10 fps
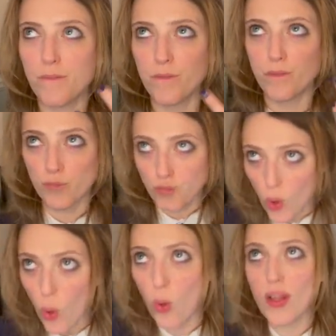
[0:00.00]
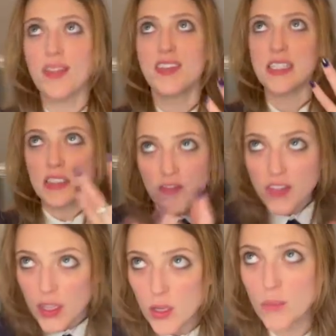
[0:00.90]
role, in this
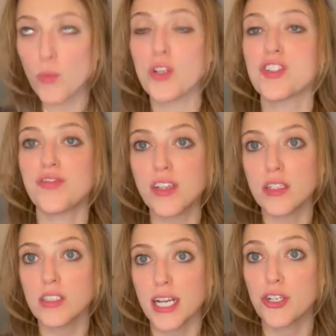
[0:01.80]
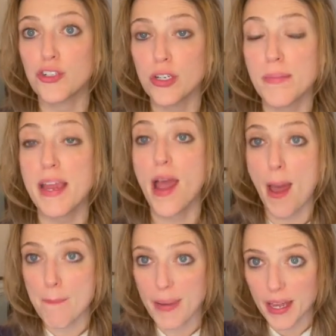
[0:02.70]
film, which feels like it should be
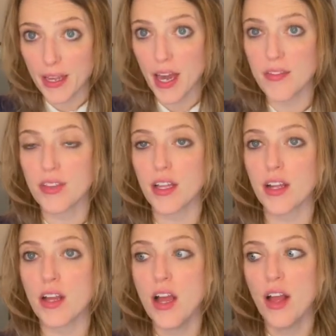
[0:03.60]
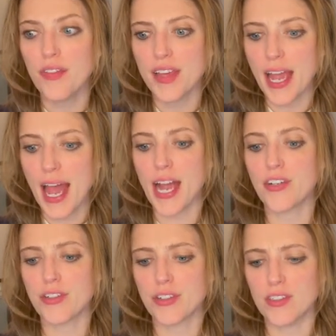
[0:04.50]
epic, I feel like the
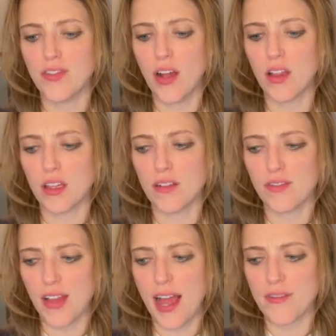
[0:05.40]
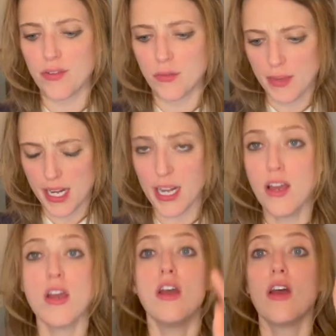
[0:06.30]
actors fell a little flat for me.
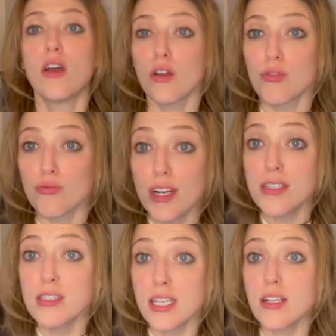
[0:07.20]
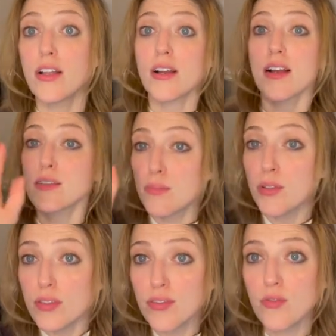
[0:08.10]
Rachel Ziegler has a
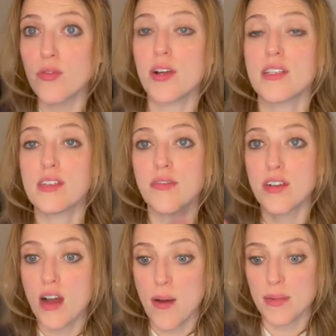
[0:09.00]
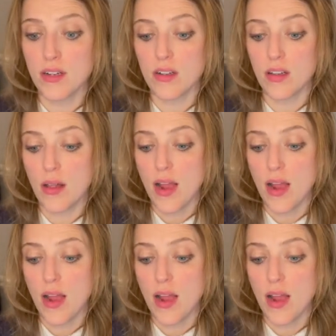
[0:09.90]
beautiful voice, phenomenal.